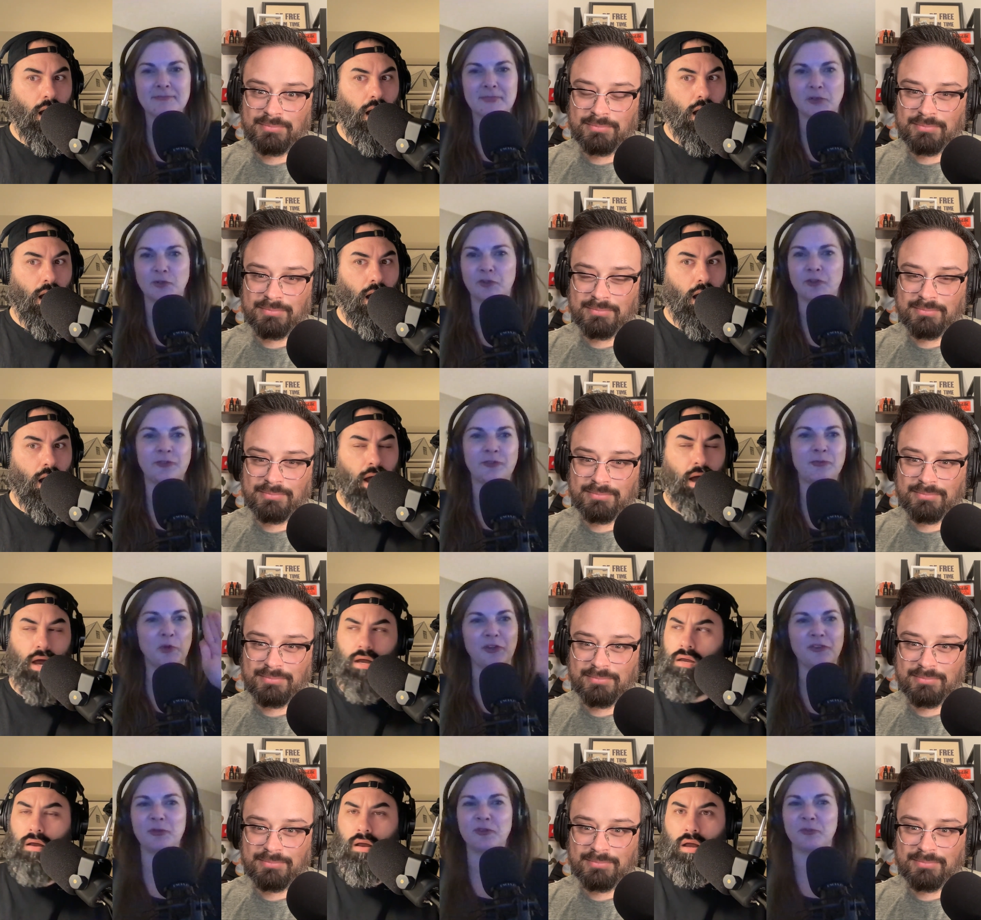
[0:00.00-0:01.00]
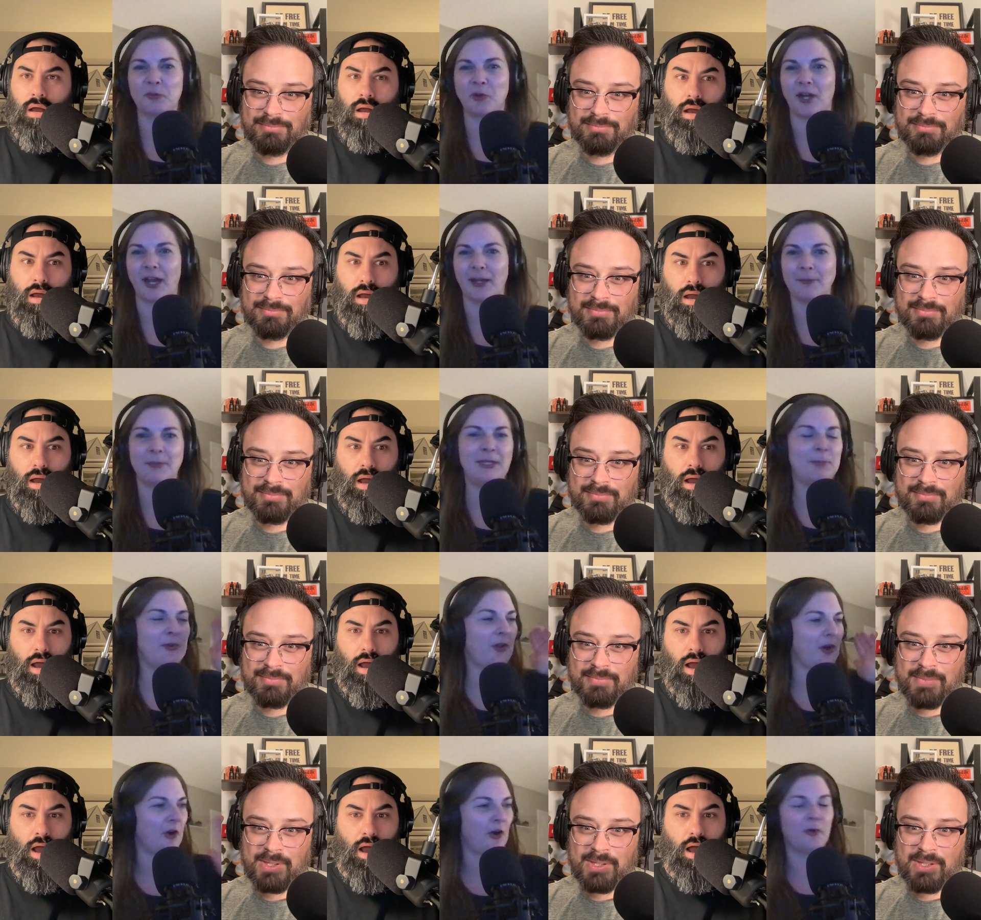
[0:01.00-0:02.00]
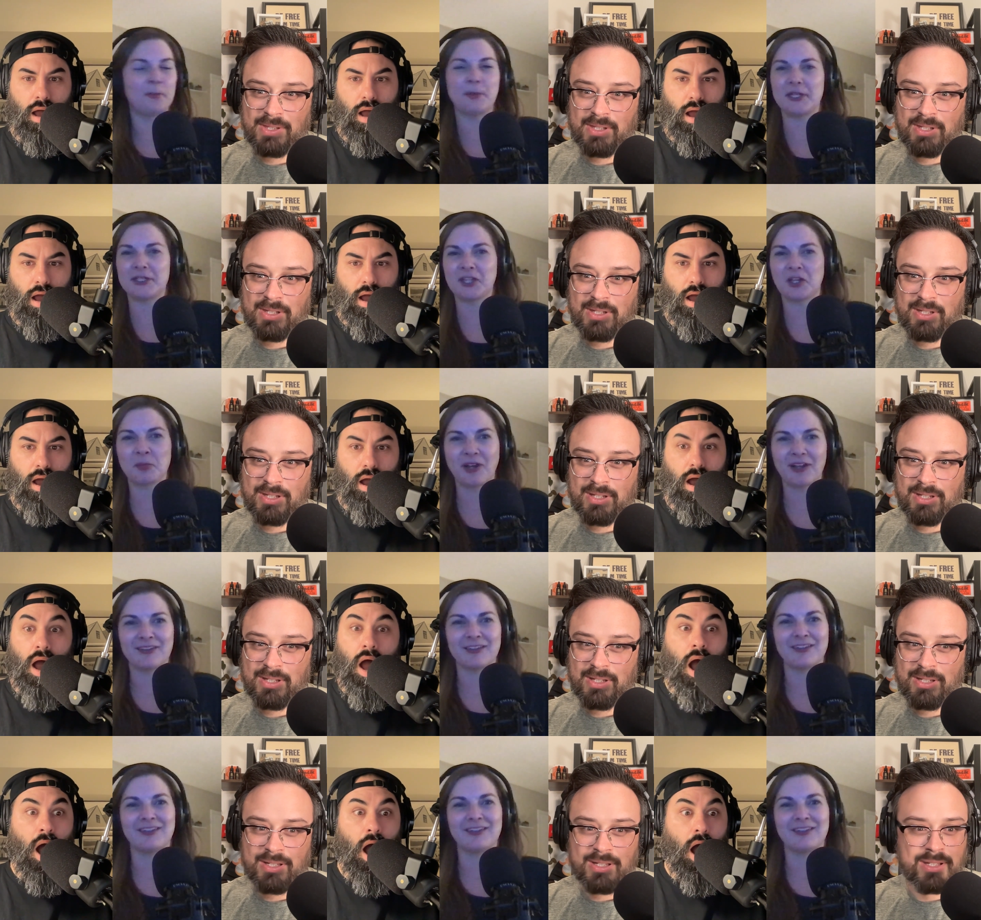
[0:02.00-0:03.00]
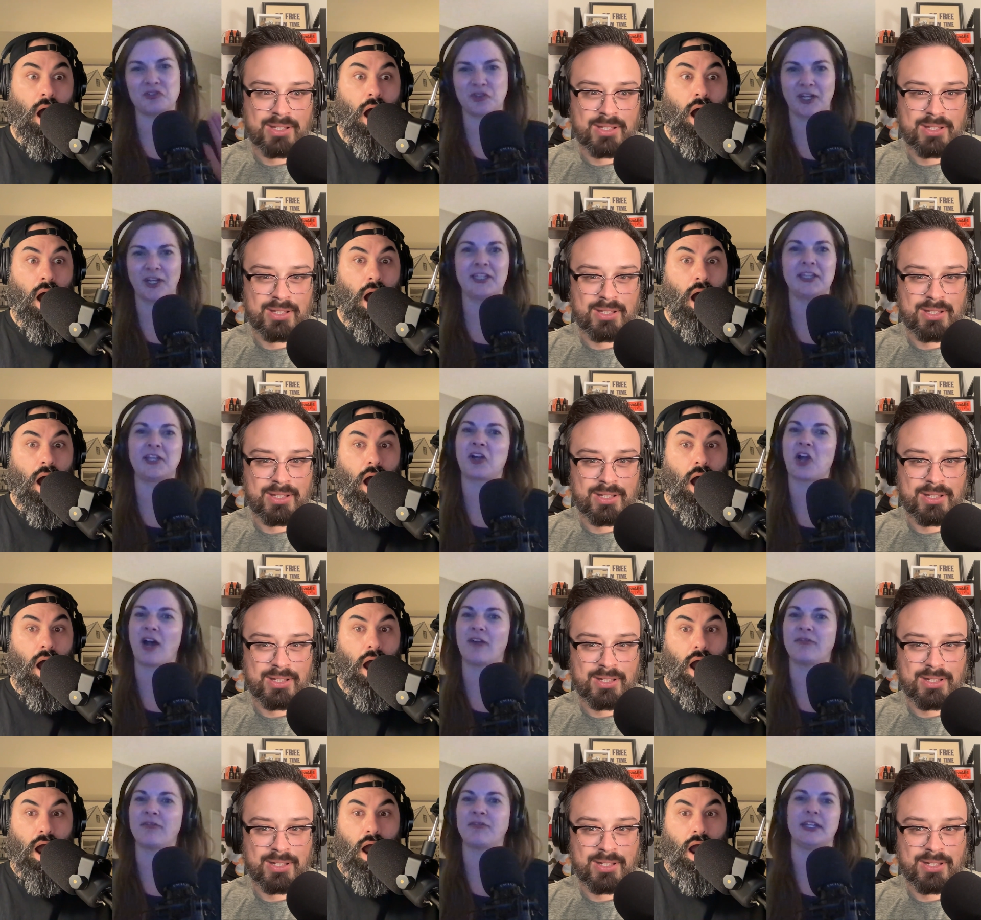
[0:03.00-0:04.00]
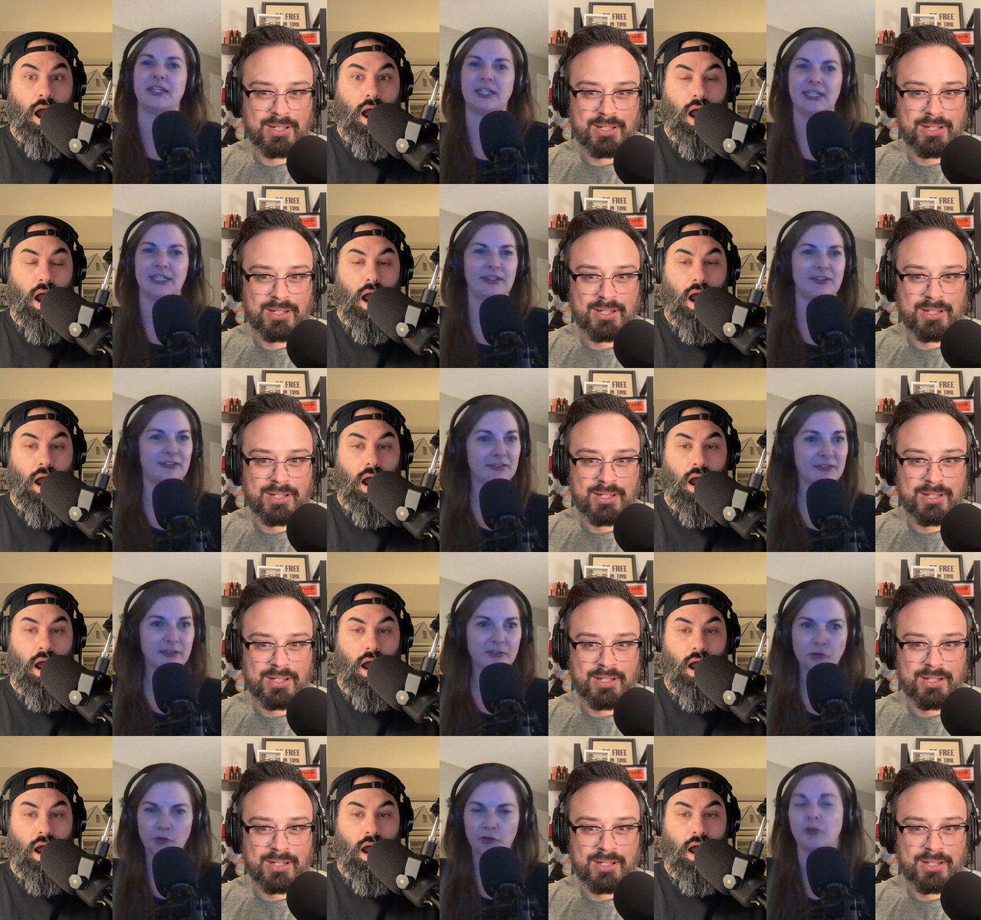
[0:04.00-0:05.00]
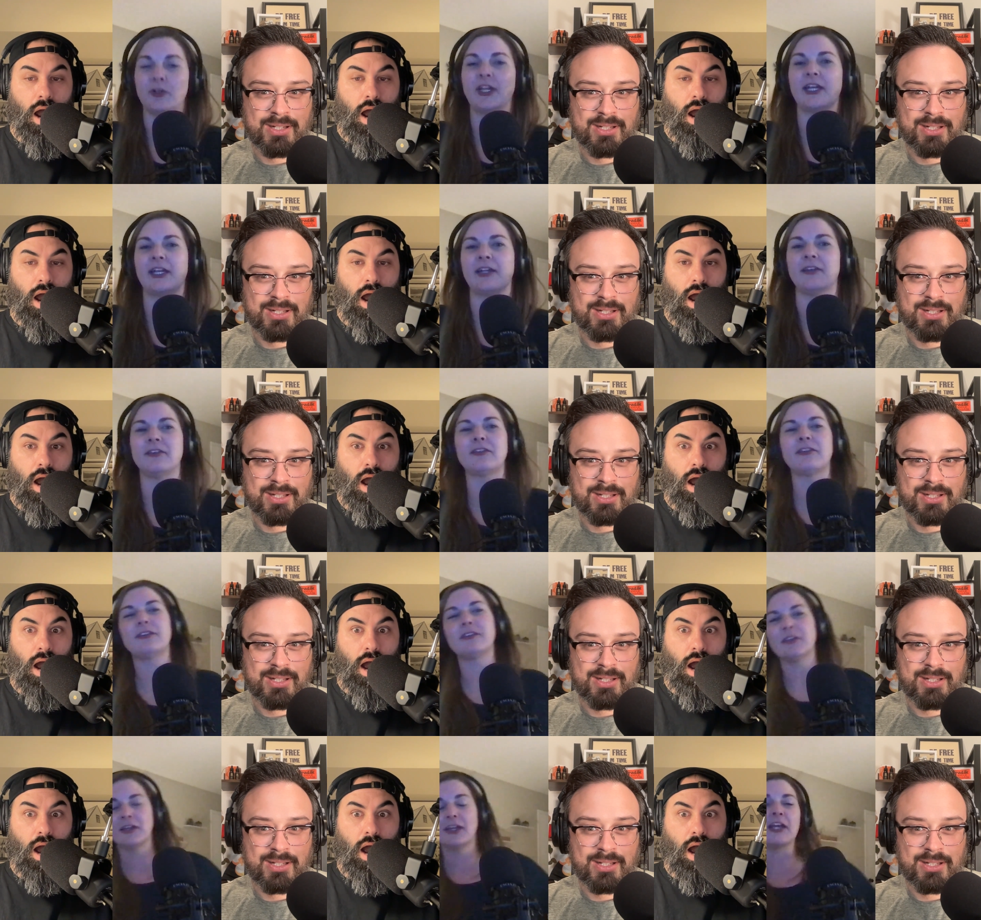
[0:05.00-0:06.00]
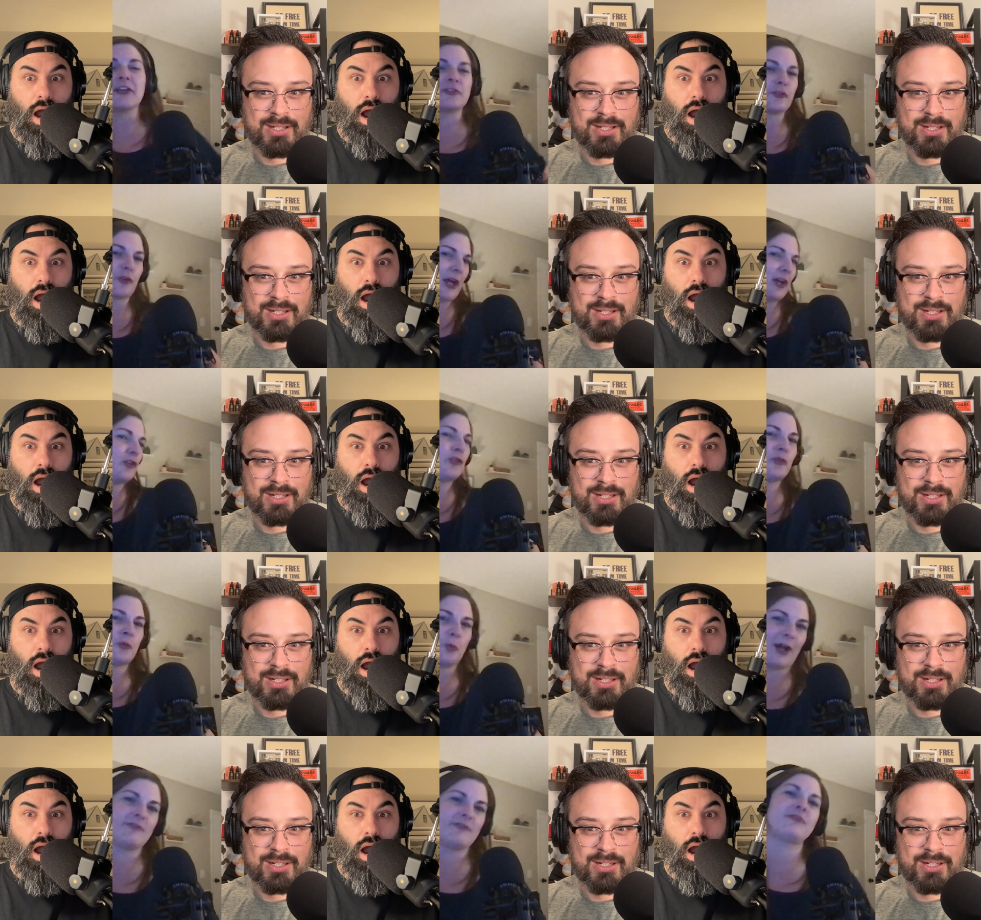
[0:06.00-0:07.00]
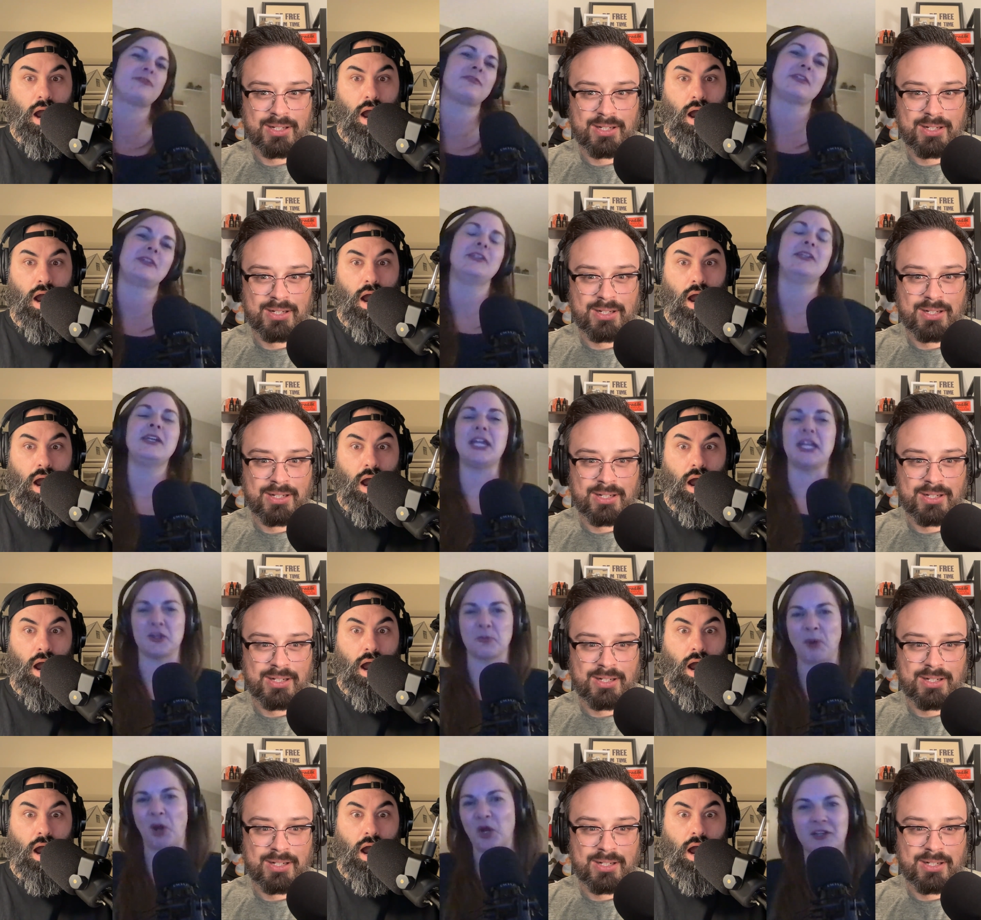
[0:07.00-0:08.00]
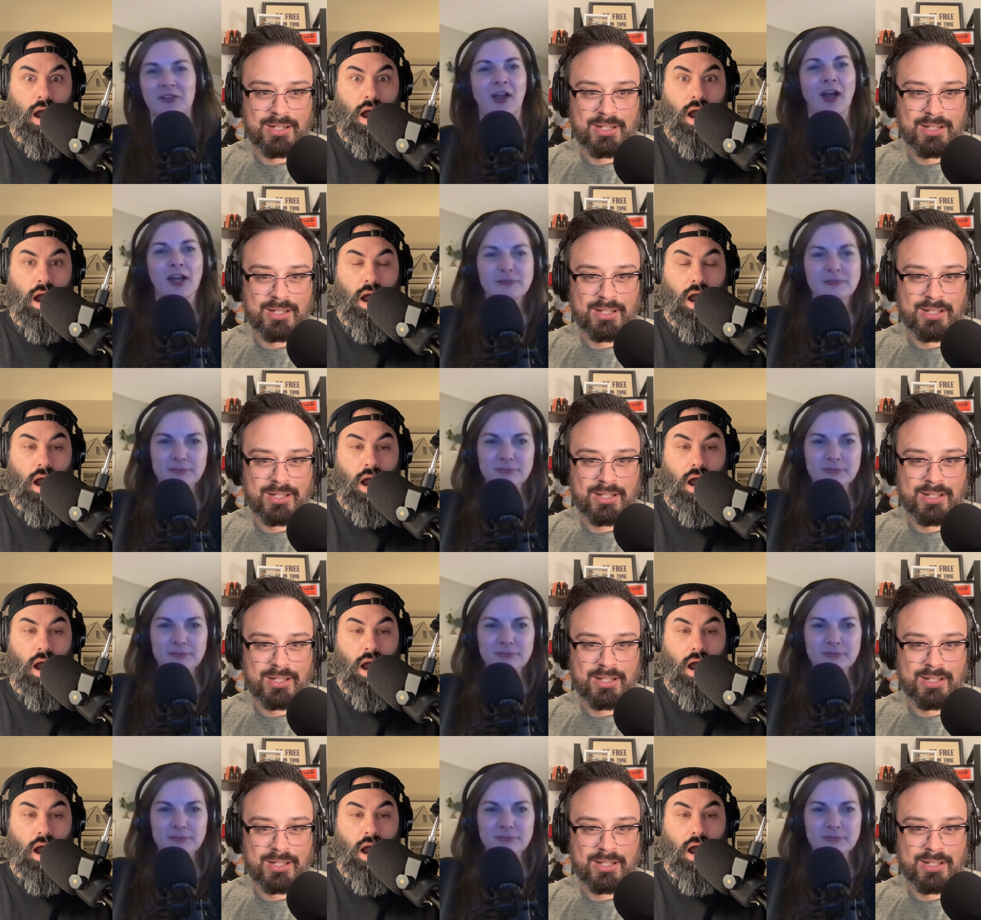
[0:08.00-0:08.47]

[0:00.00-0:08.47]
Speaker 1: Just Christmas morning. People are opening their presents and drinking their coffee, and he is shooting his estranged wife in the parking lot.